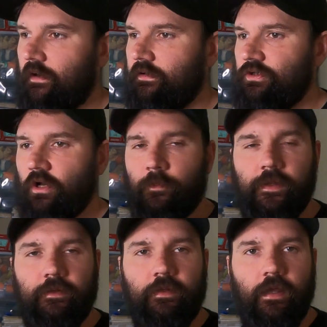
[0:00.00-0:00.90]
charity
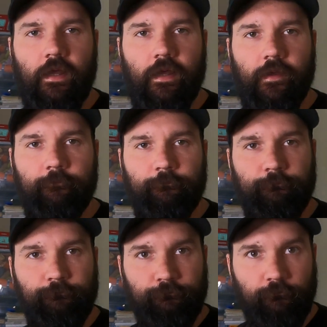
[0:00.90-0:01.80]
shopping,
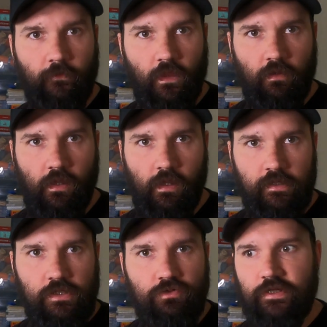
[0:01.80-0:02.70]

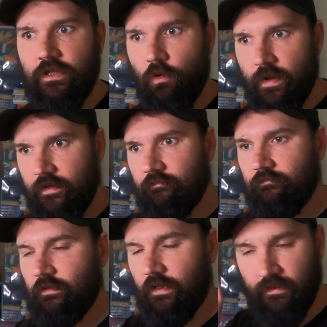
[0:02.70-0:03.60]
I usually go in
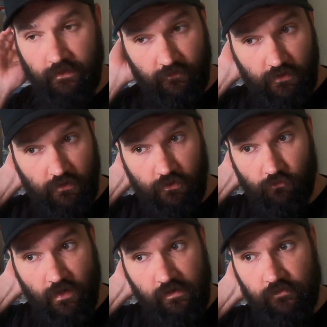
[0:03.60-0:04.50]
and I have a little
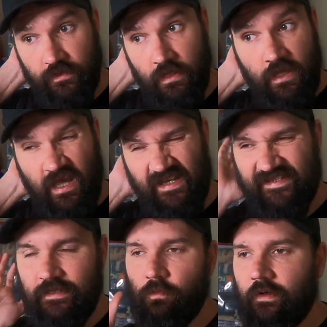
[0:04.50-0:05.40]
look around. I
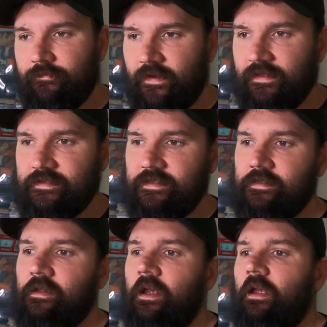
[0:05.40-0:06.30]
see what I
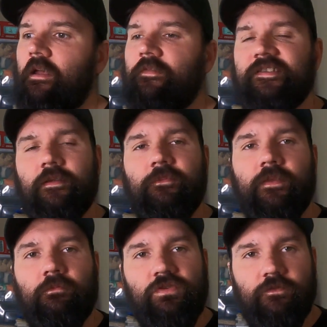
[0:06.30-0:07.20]
fancy. If there's
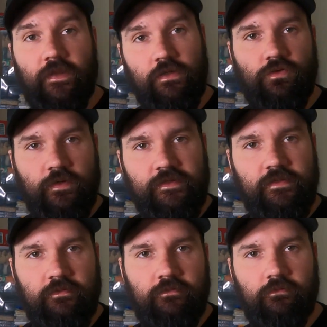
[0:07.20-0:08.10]
something which of
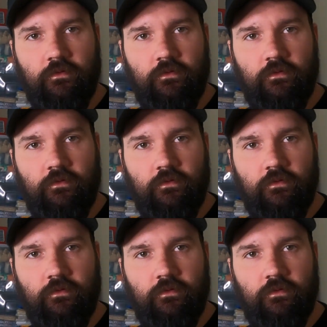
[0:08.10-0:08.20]
interest